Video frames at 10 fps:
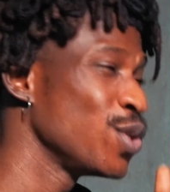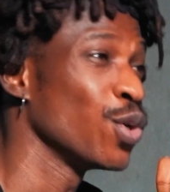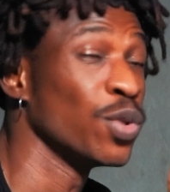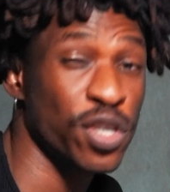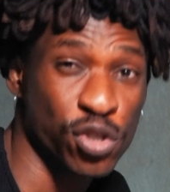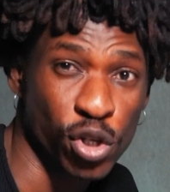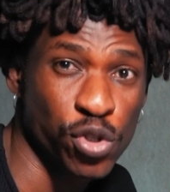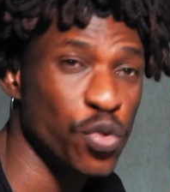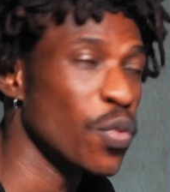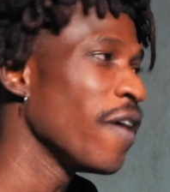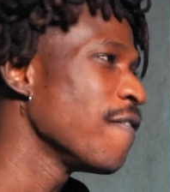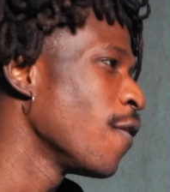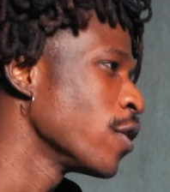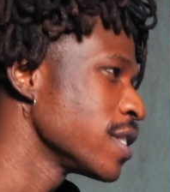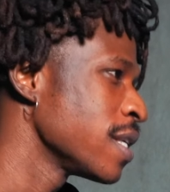So the subtle way
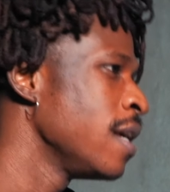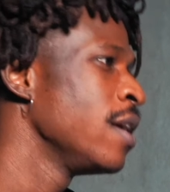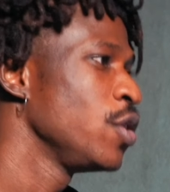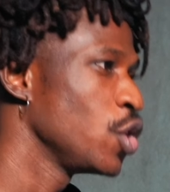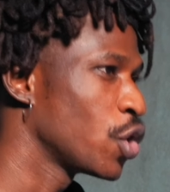first, you